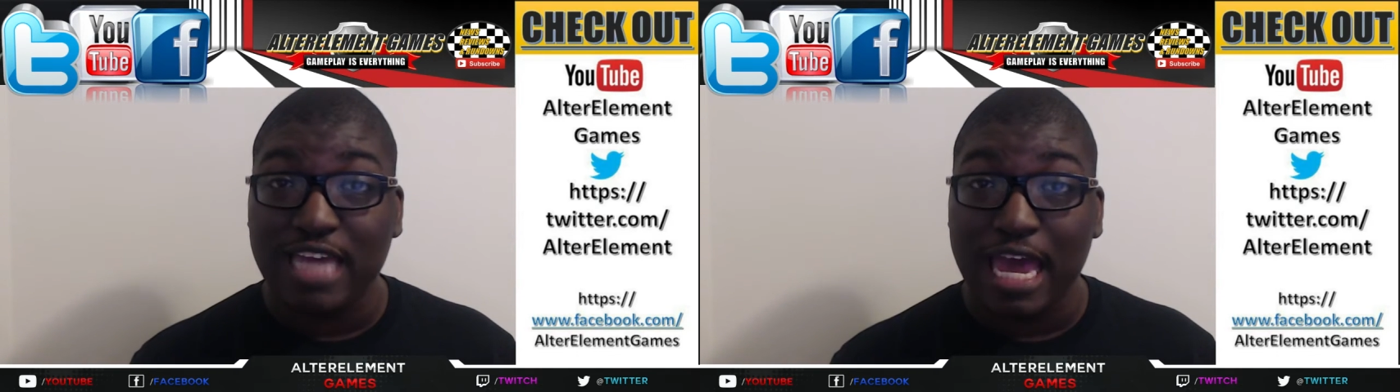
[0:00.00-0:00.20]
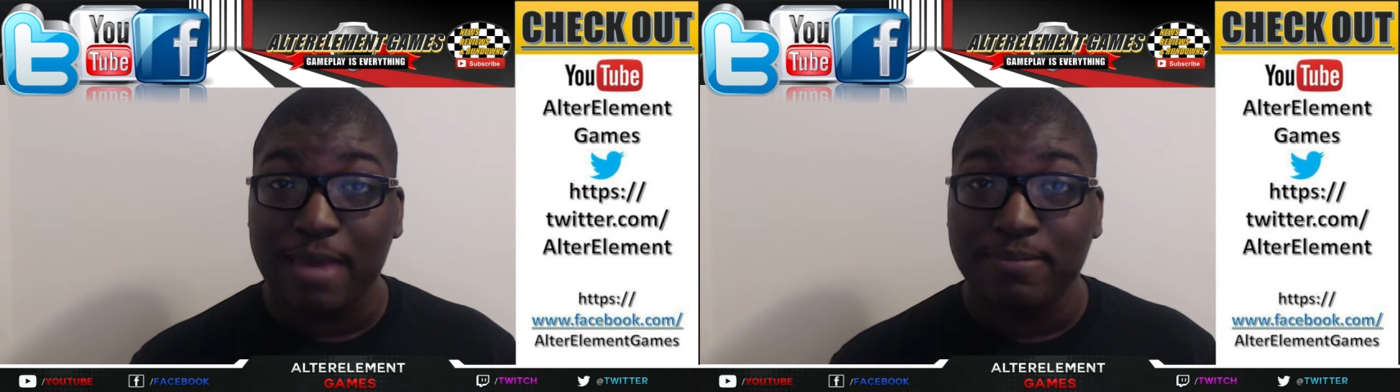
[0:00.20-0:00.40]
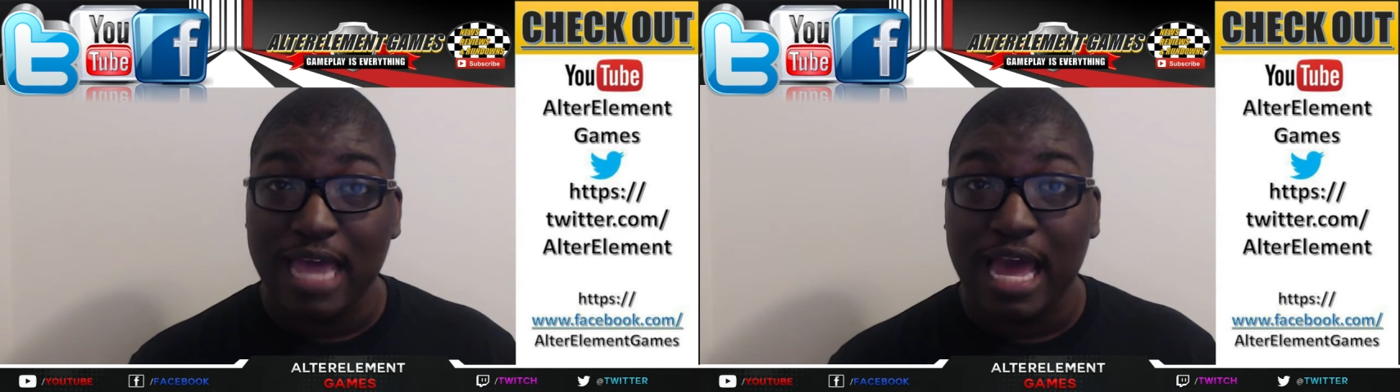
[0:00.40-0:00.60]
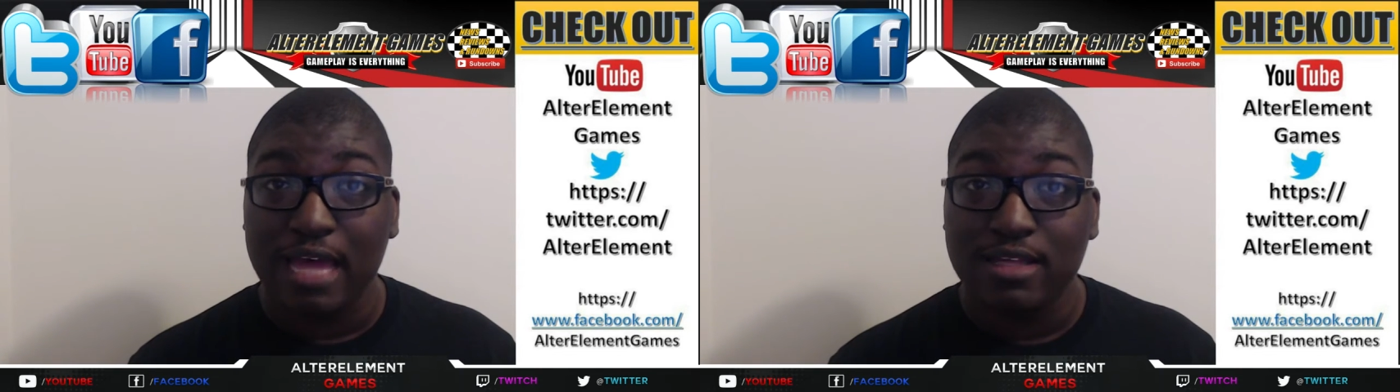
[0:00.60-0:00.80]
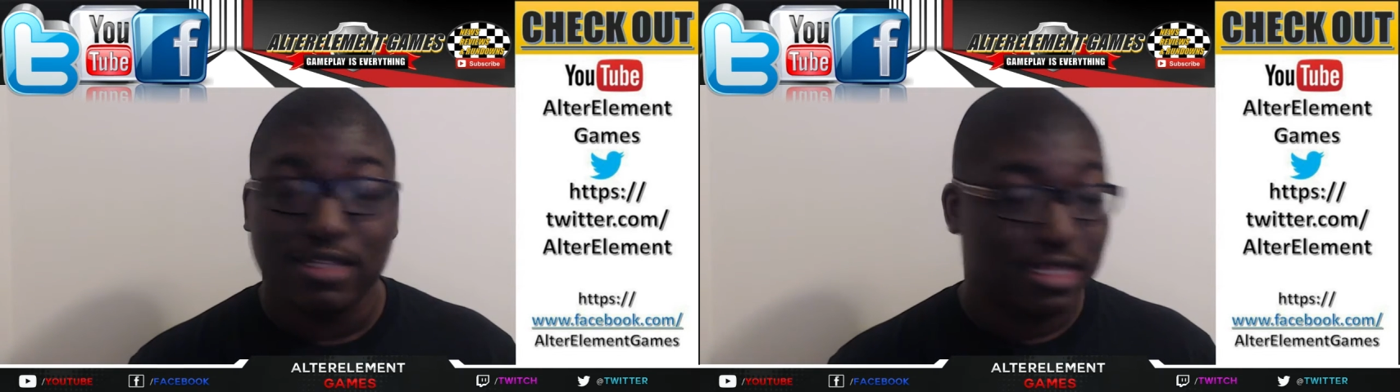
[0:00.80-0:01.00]
game.
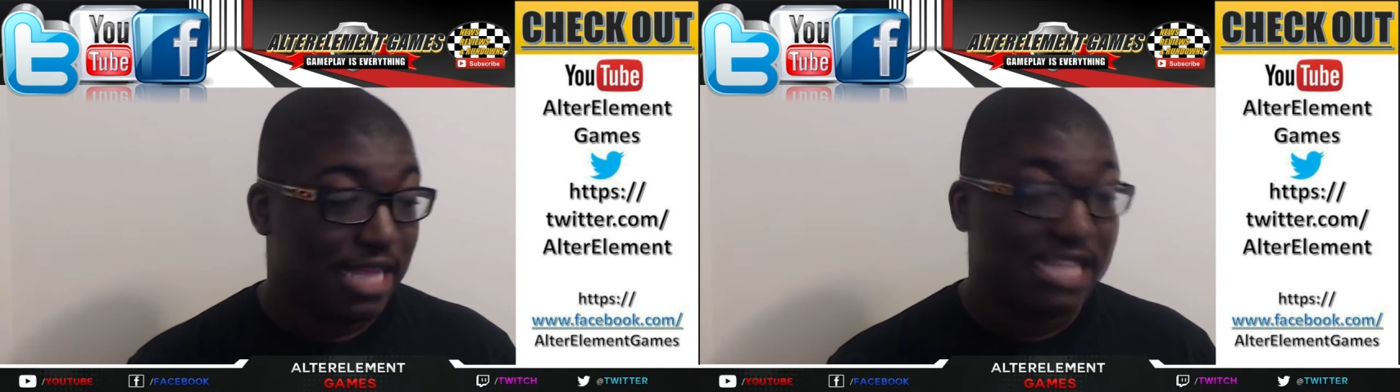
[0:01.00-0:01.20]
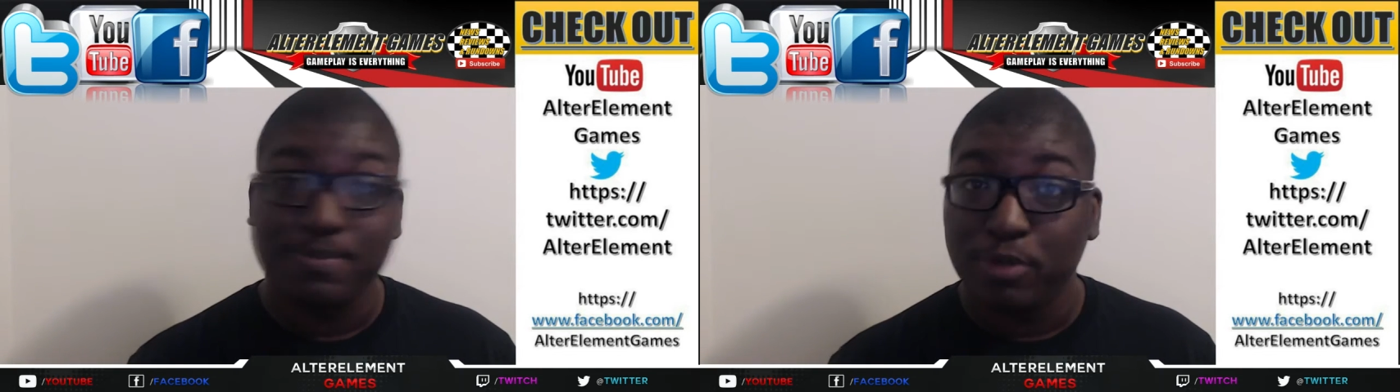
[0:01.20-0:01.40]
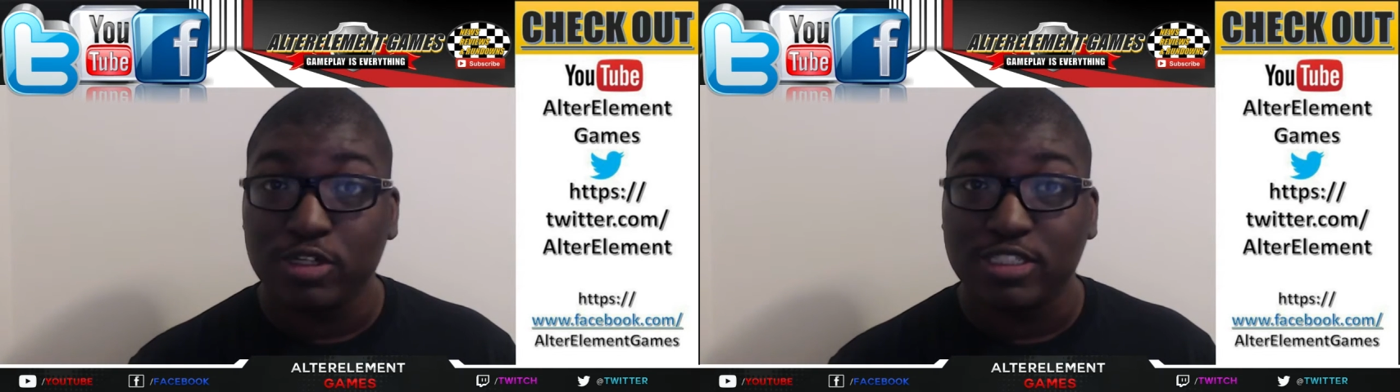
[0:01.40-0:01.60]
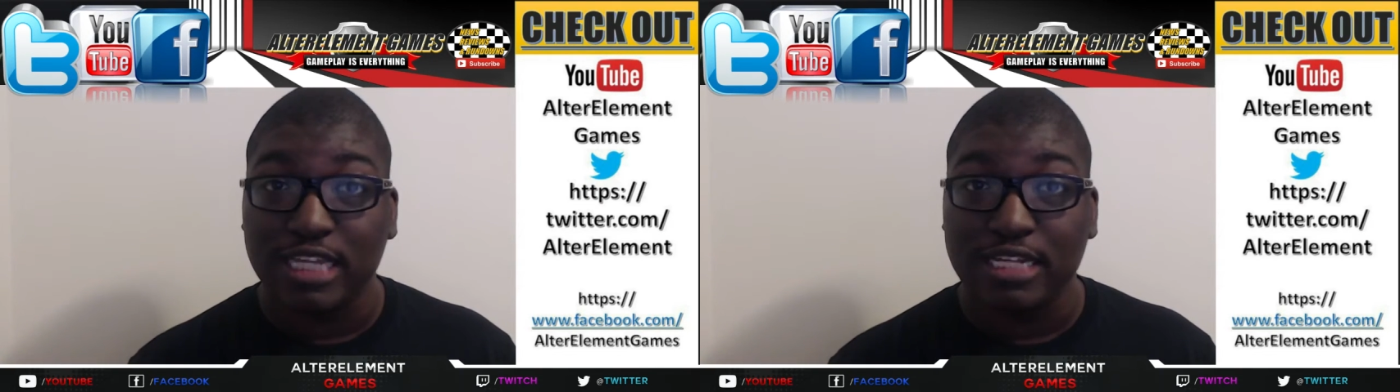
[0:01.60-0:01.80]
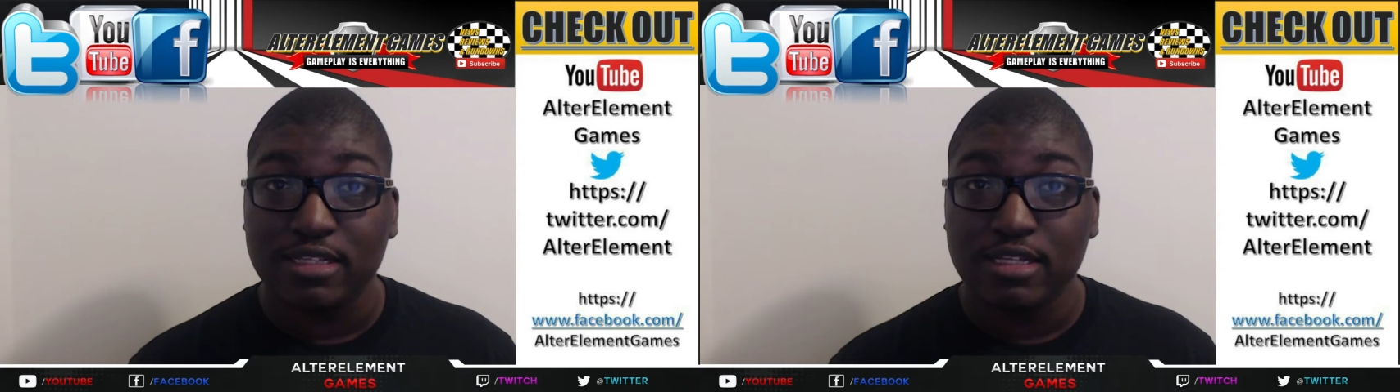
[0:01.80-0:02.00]
Yeah, that's
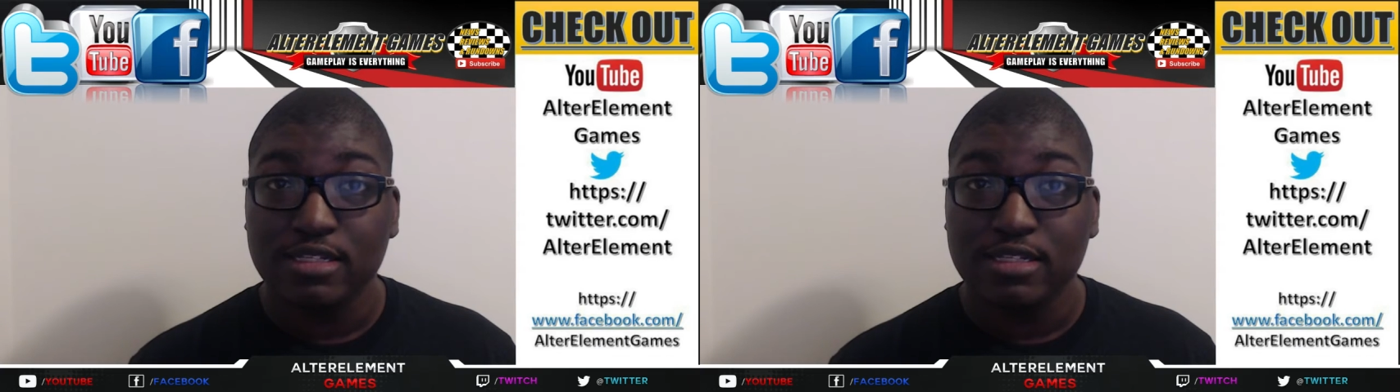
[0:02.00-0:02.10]
bullshit.